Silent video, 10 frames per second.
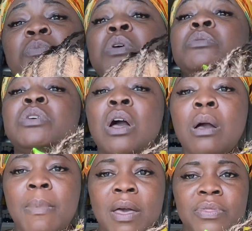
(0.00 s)
We'll talk
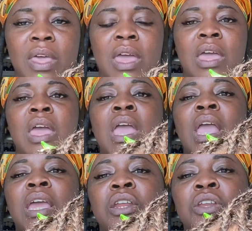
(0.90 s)
about that
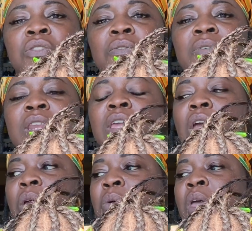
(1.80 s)
in another
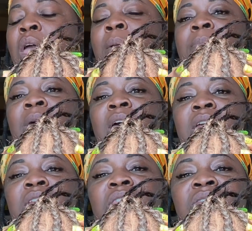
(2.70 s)
video
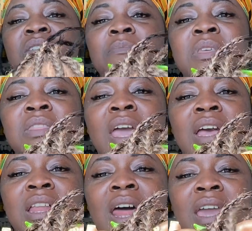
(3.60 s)
but something
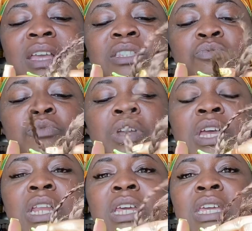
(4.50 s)
that clients
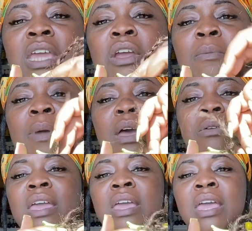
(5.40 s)
really care
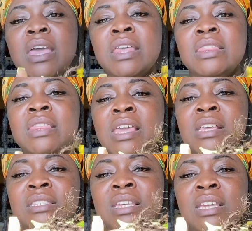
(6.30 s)
about.
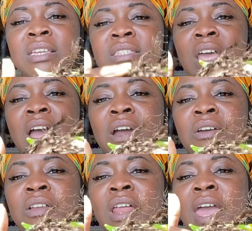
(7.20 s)
This is
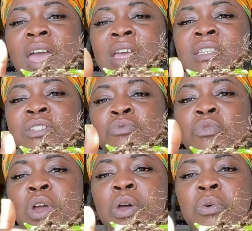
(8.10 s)
our last
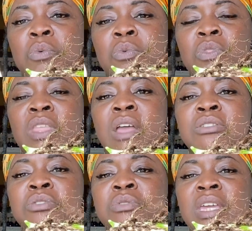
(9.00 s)
row. Now
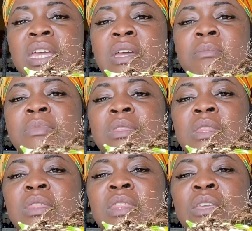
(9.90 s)
to them,
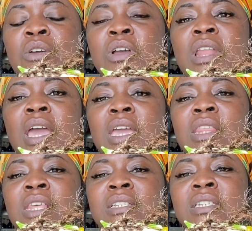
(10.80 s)
your
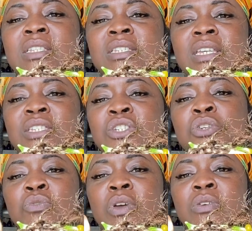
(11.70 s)
client, they see this as
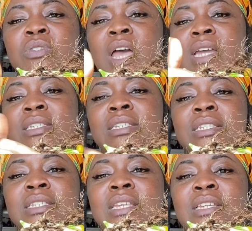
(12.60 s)
two rows. I see
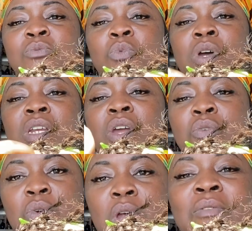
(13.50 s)
this as one
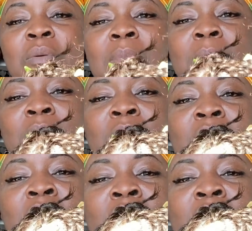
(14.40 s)
row. Remember?